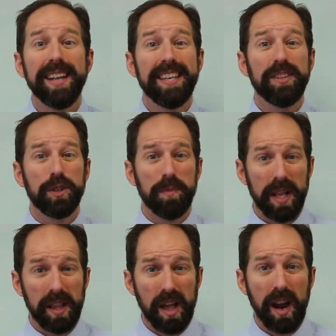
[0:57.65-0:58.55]
I think there should be
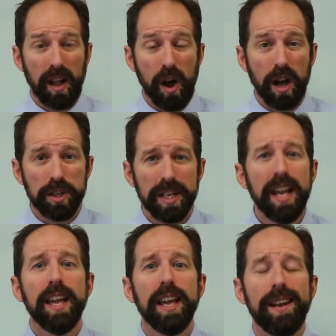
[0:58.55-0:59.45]
a lot of caution.
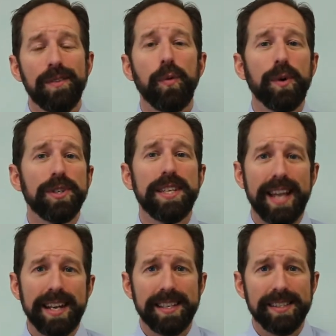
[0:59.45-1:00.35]
And unfortunately,
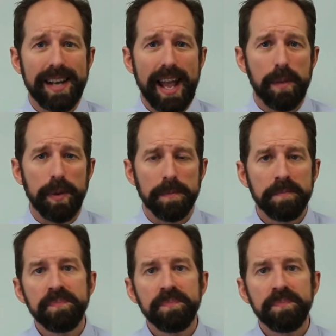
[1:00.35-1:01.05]
that doesn't happen.